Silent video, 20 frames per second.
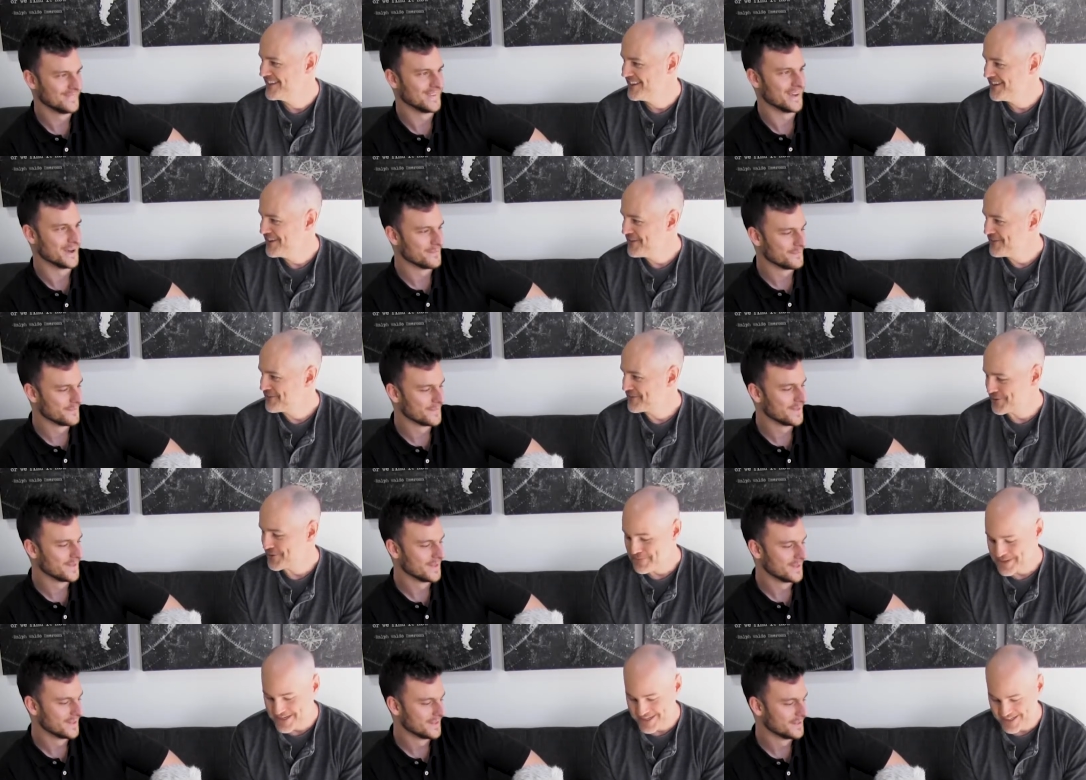Speaker 1: yeah. for
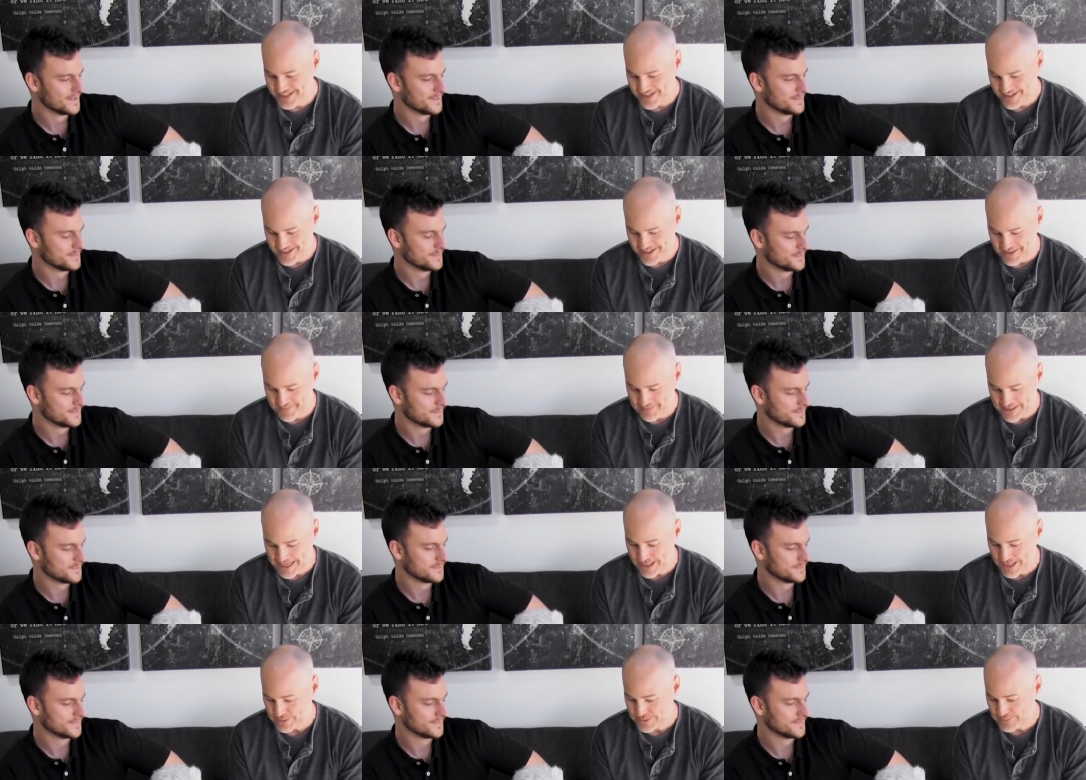me, um,
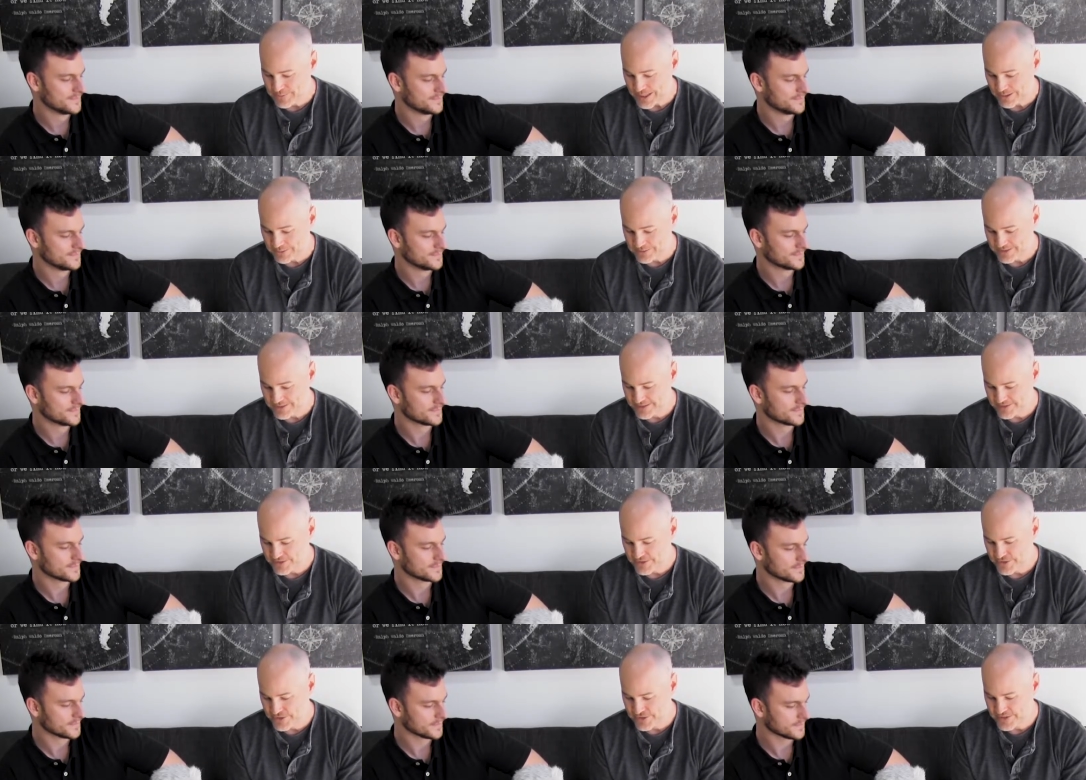I would probably
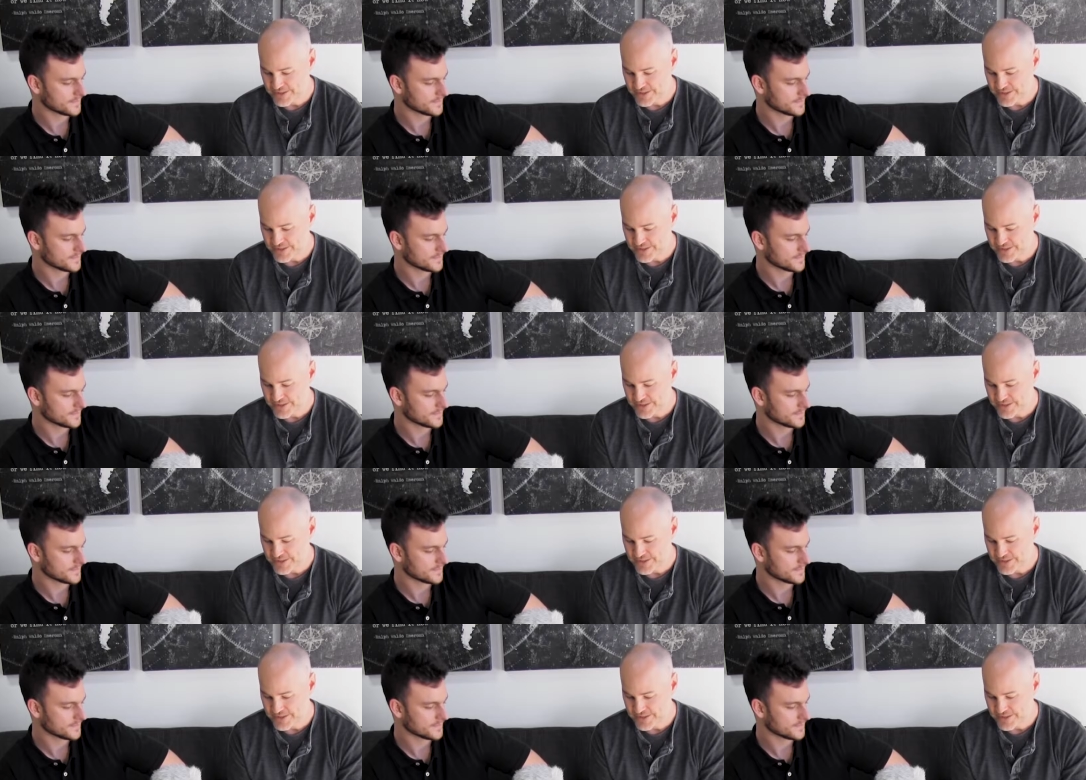use